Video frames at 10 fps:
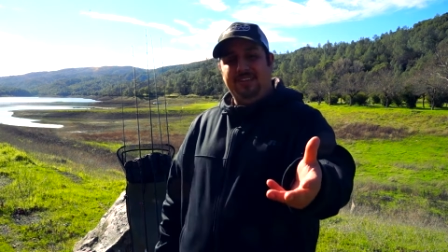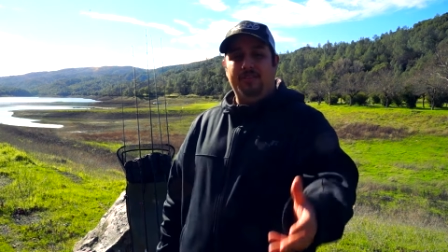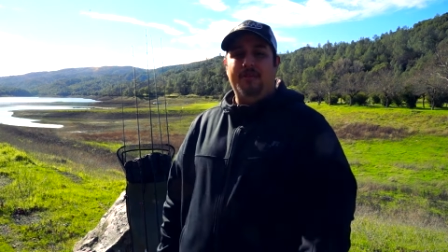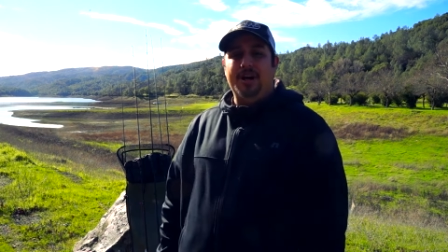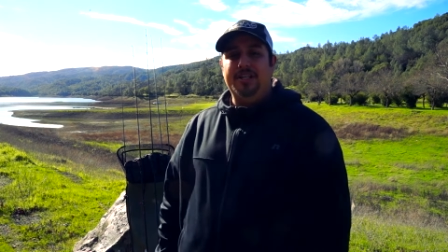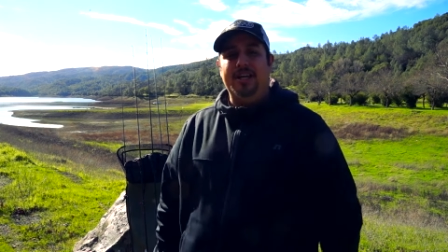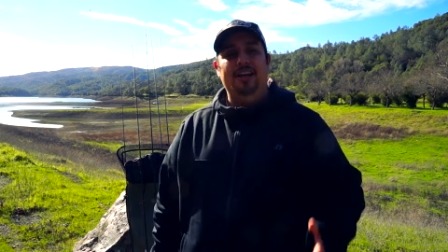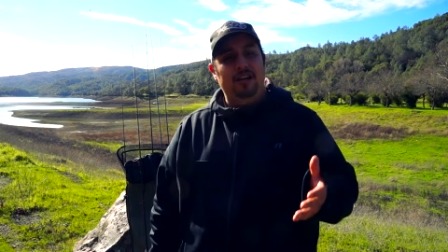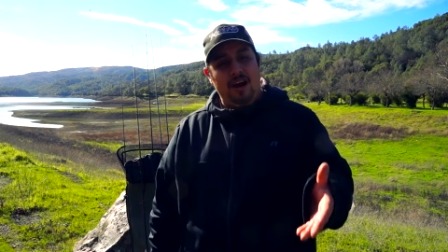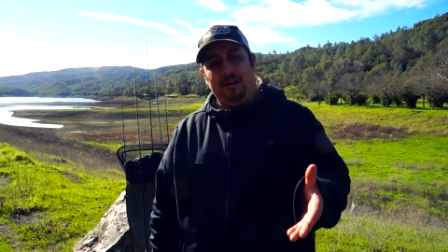for
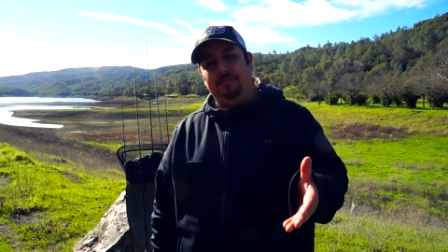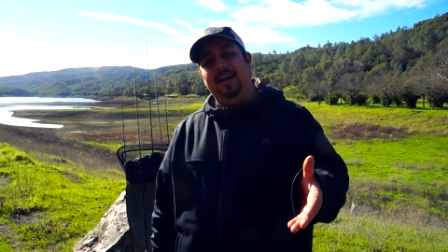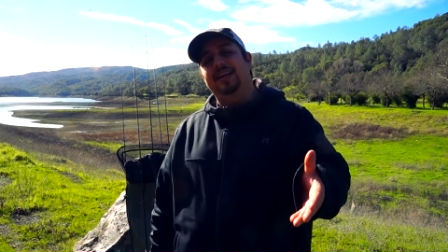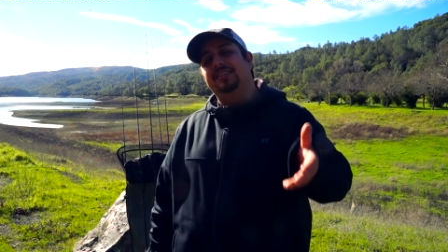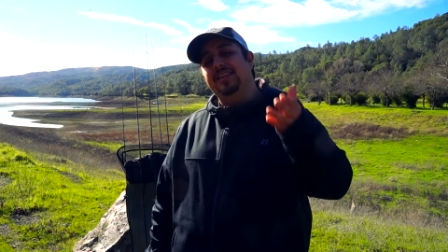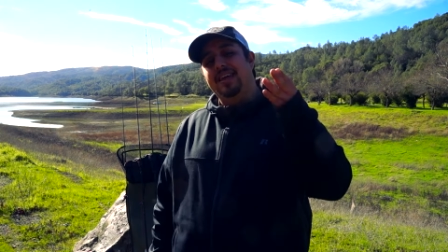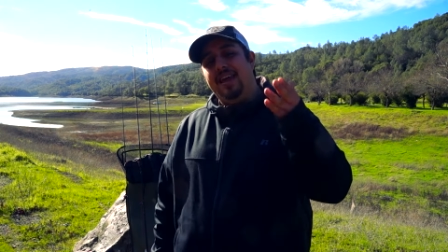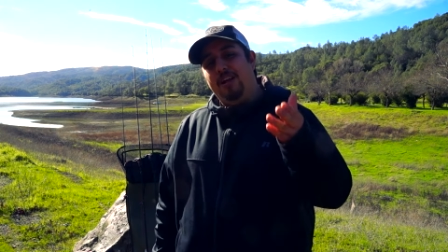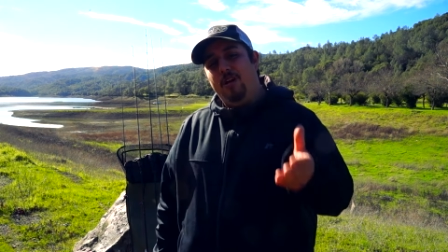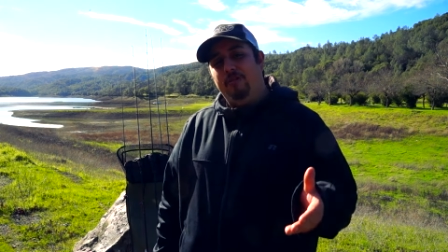watching. God bless,
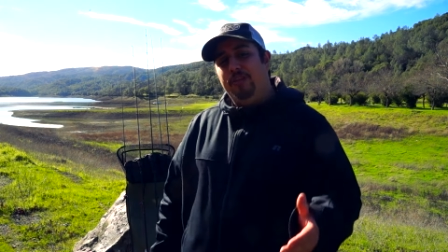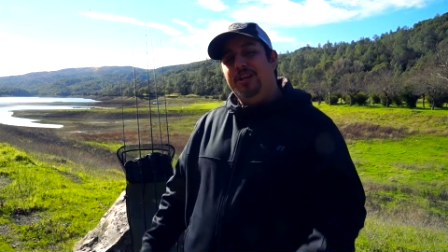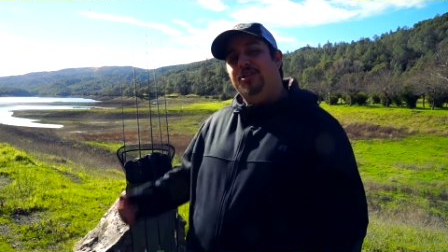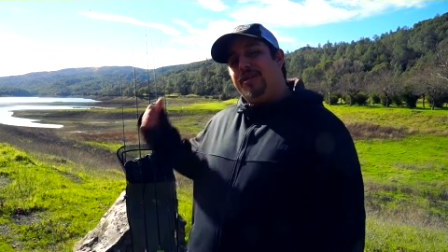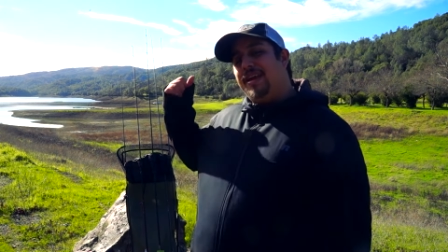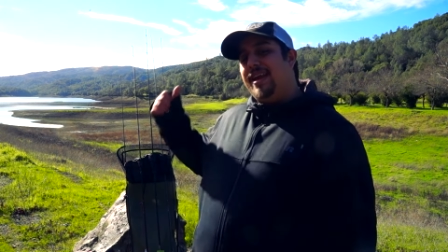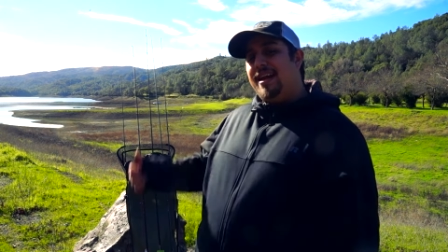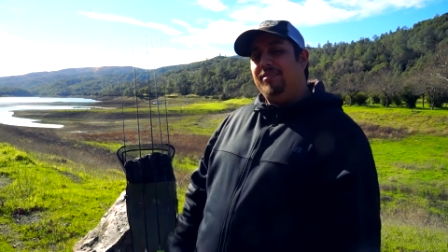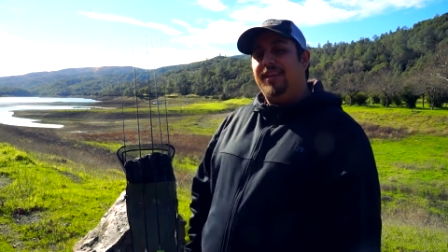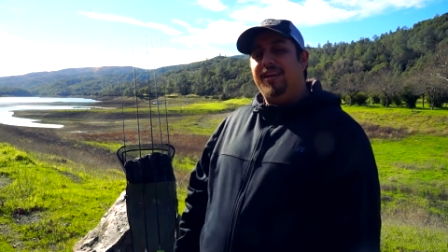and hopefully you can get
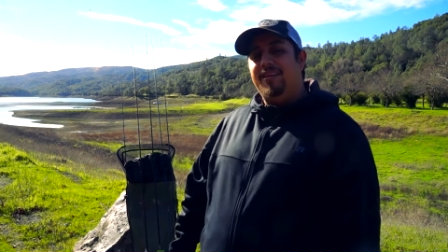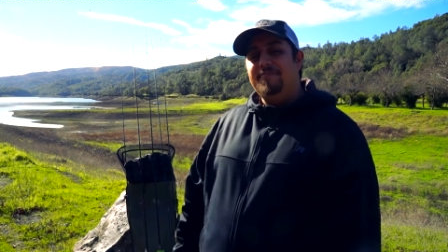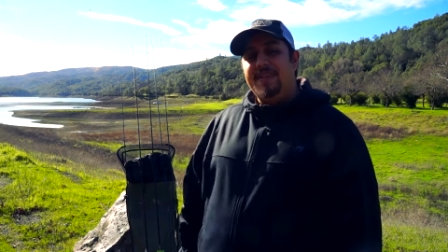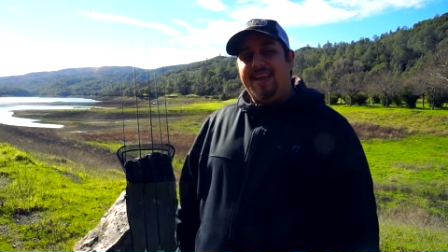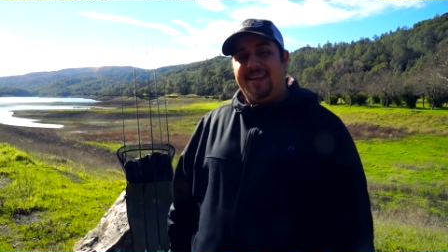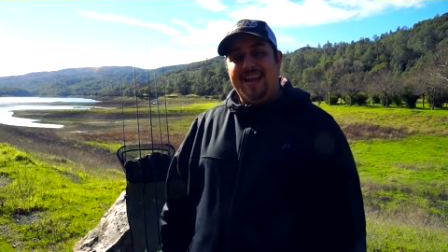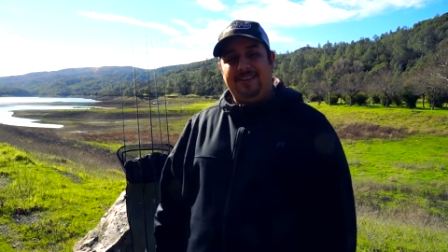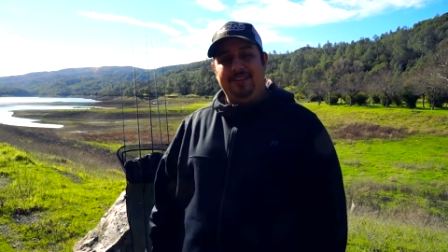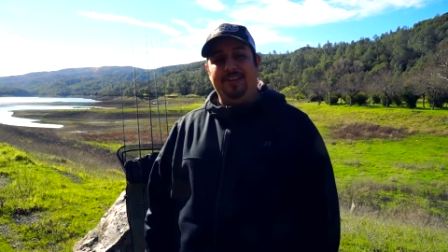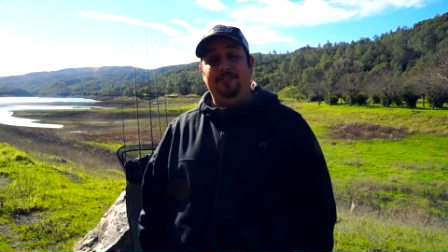out there and
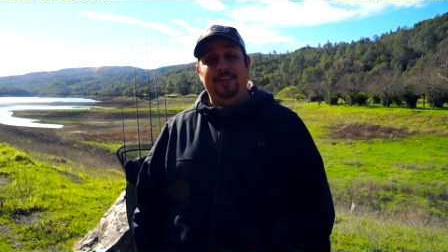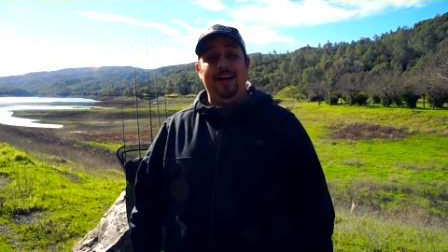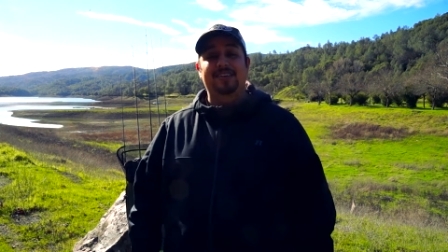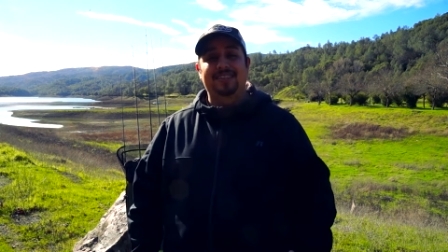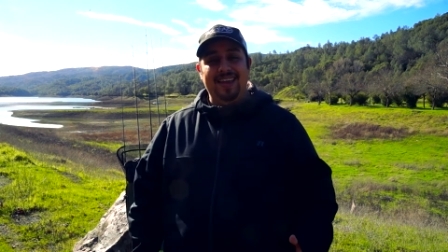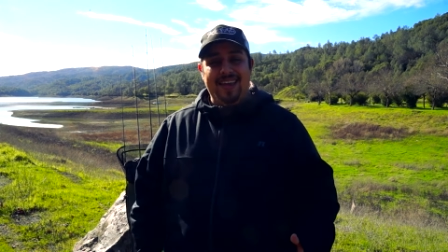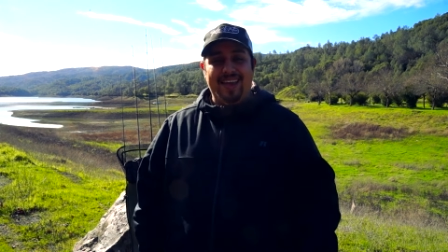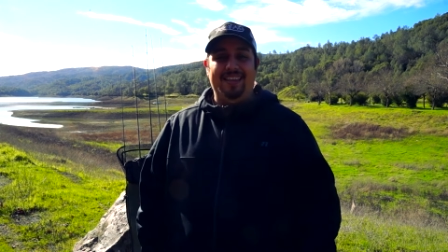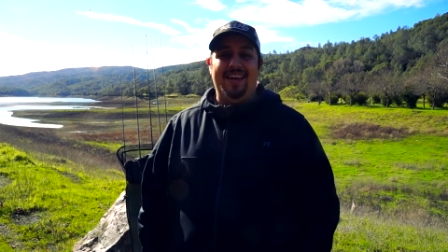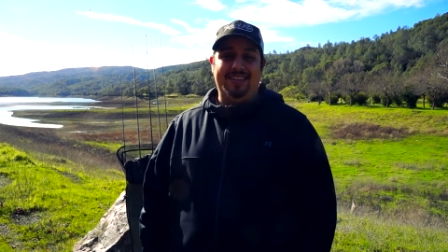catch yourself lots
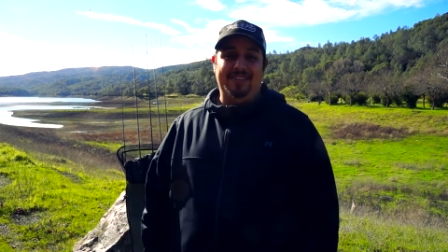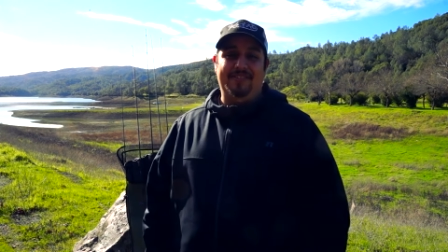and lots of